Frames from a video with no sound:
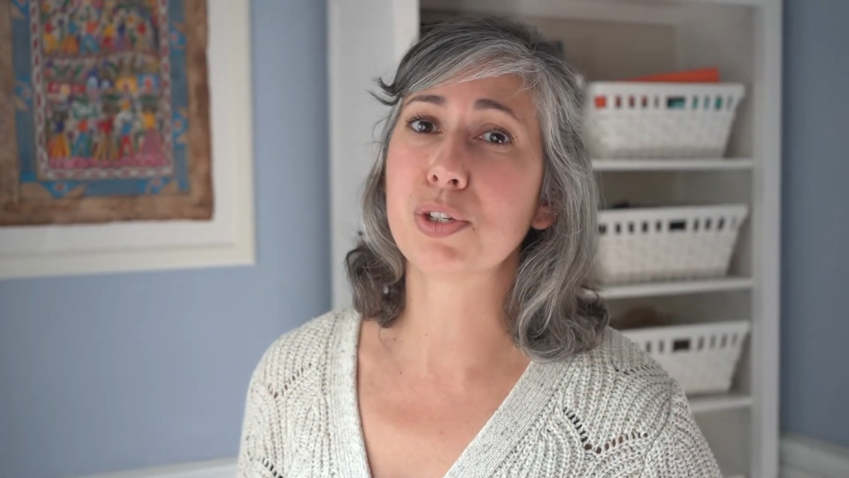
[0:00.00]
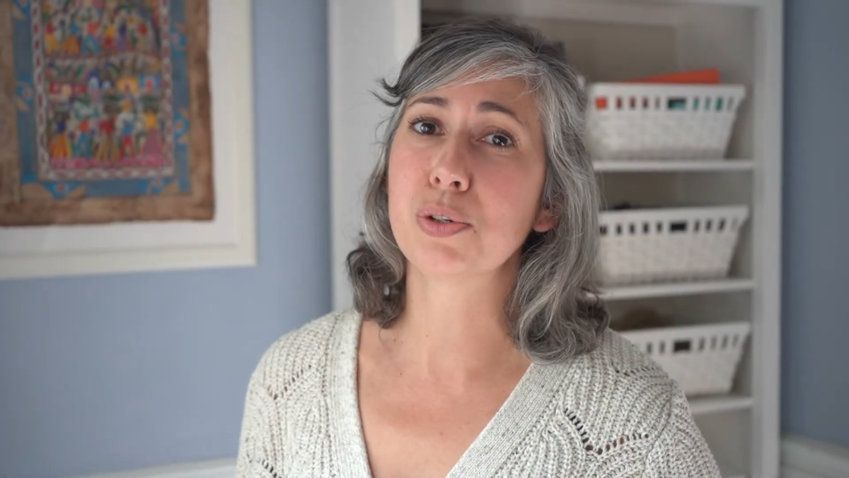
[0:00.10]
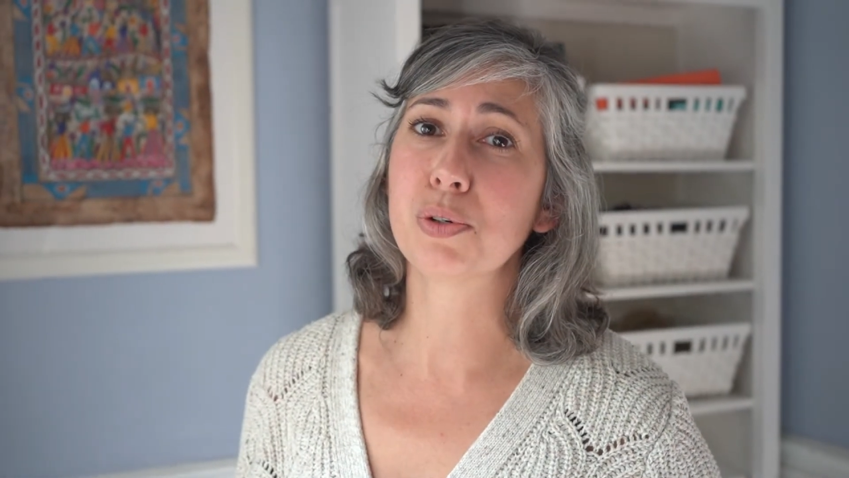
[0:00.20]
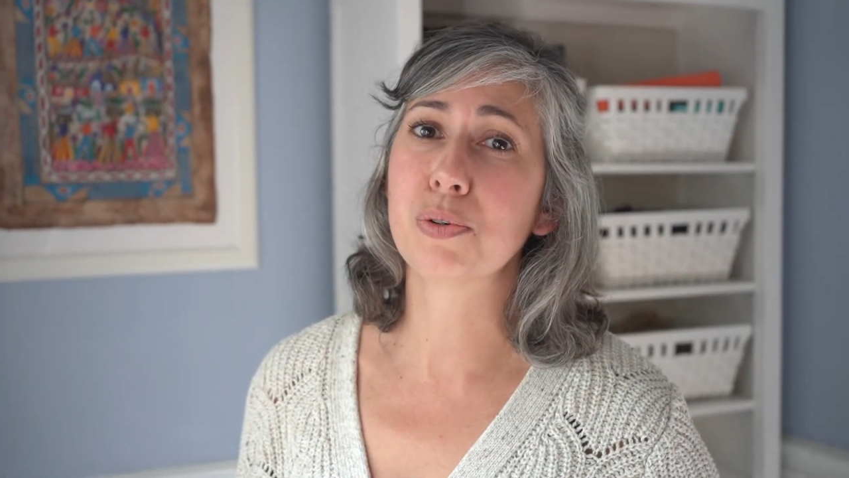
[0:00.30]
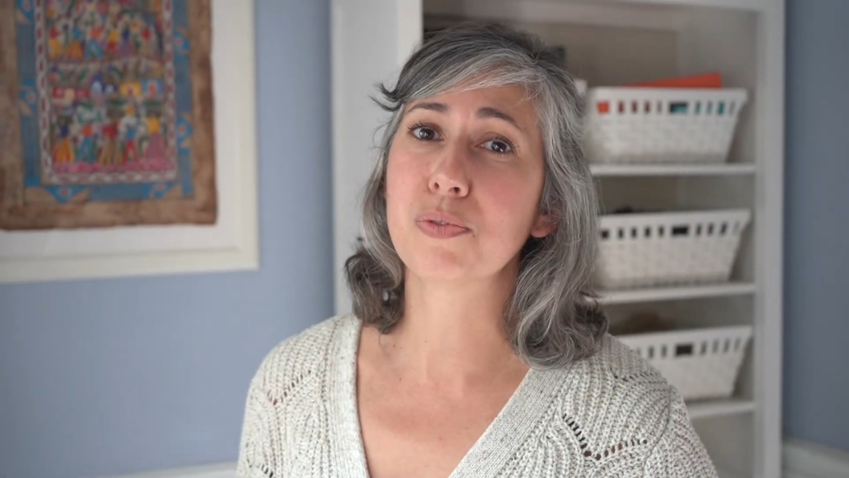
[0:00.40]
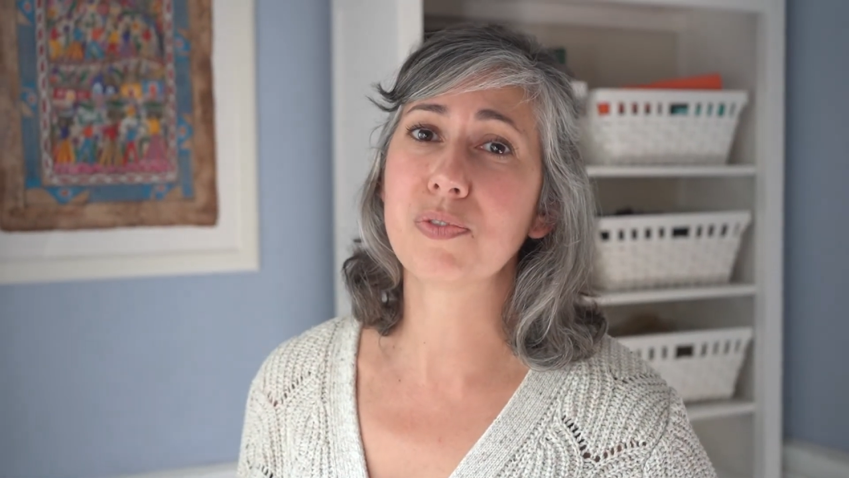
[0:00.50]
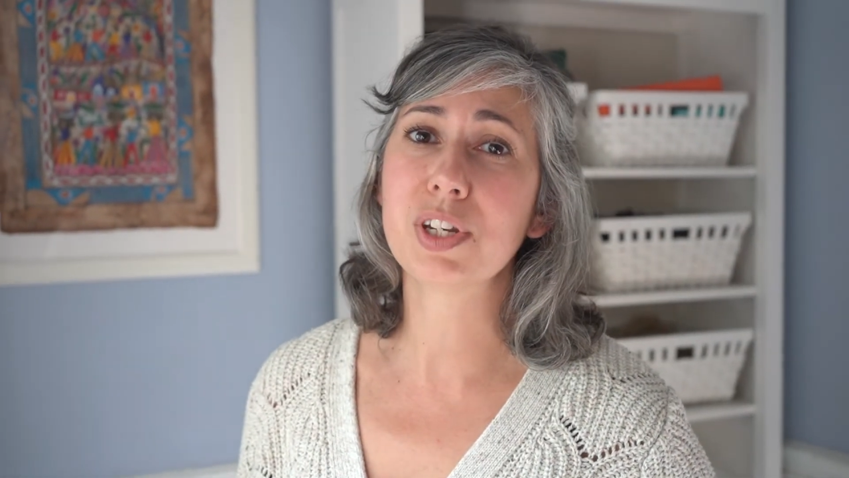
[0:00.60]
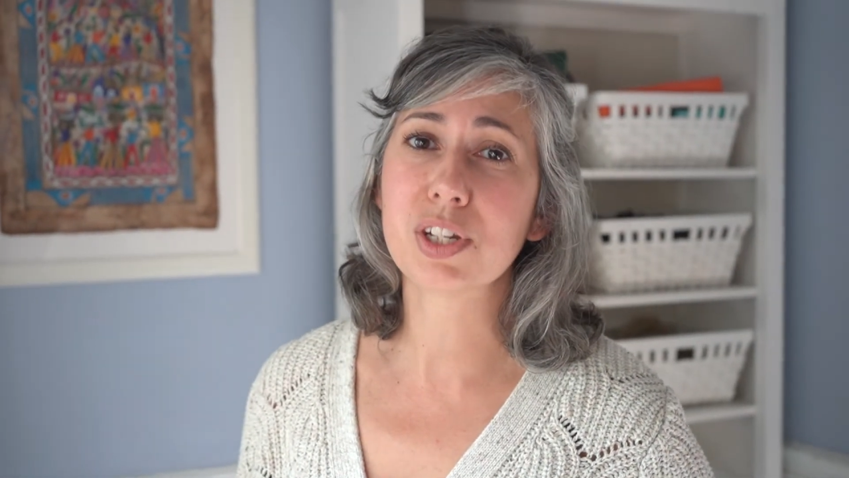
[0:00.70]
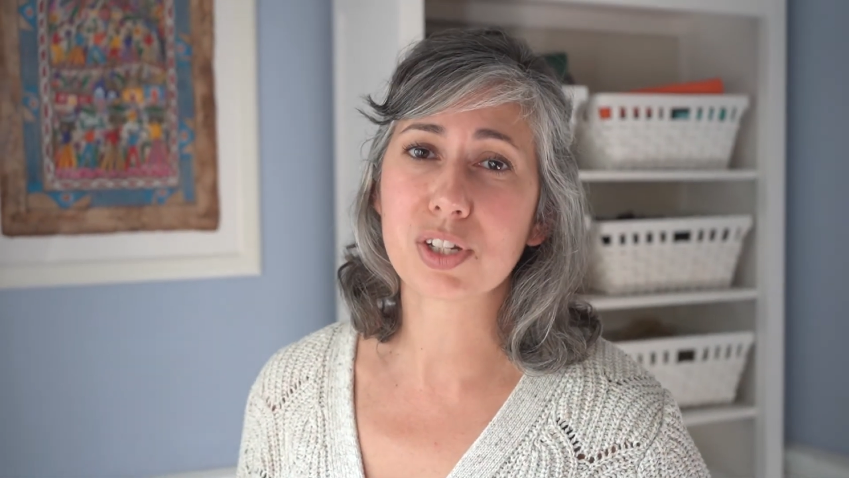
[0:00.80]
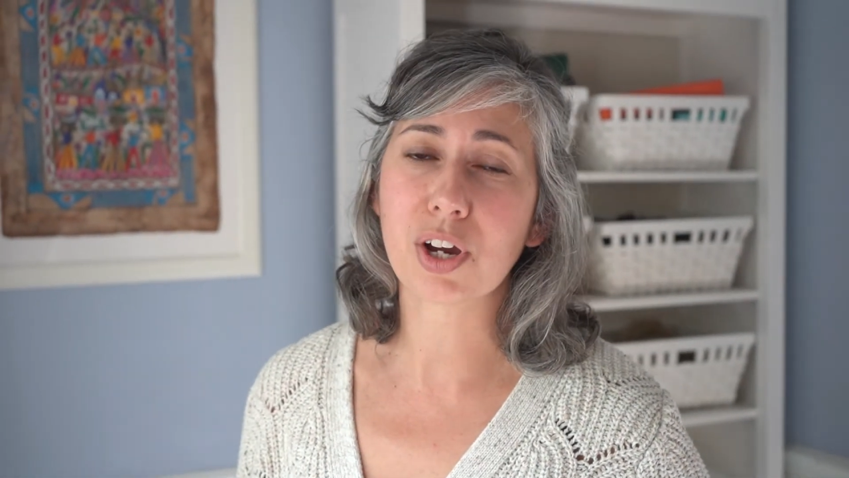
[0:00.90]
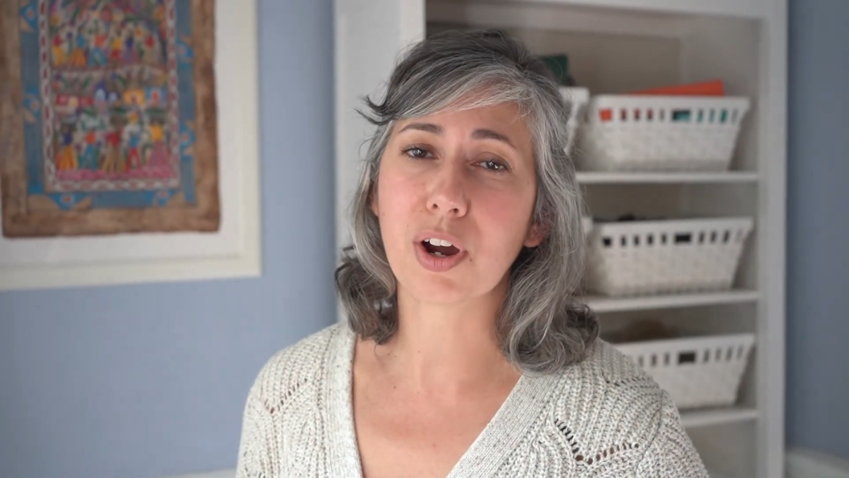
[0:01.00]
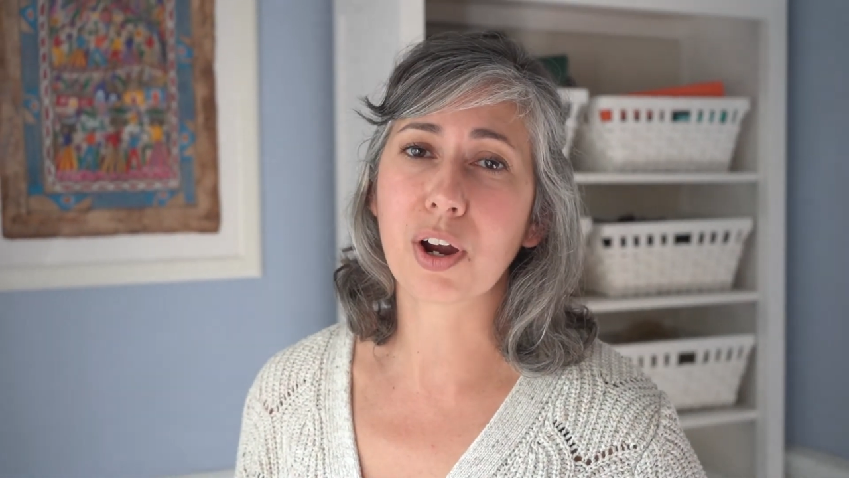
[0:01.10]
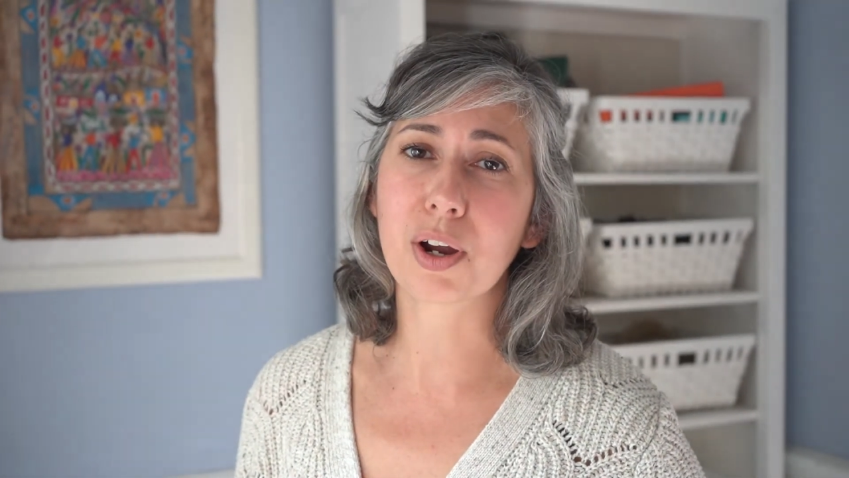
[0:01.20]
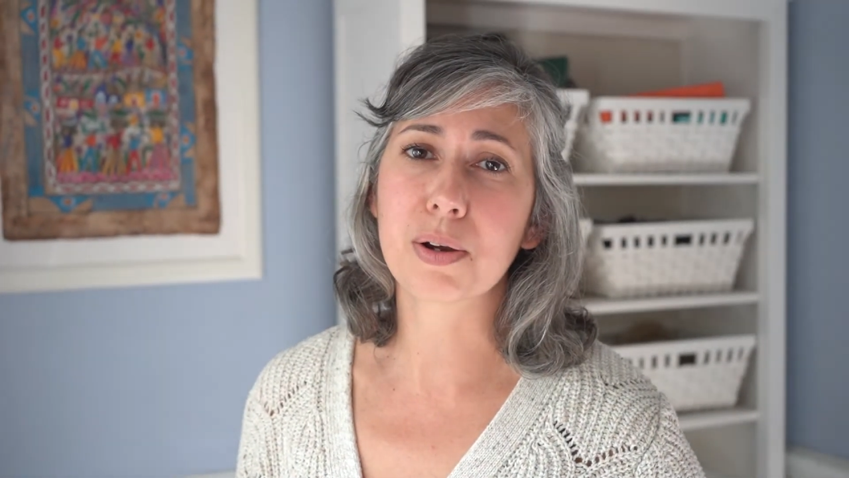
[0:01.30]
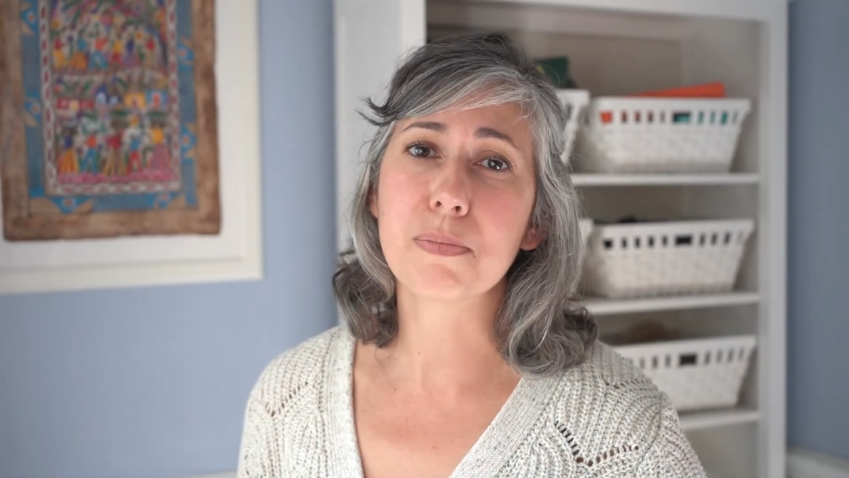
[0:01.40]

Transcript: to finish our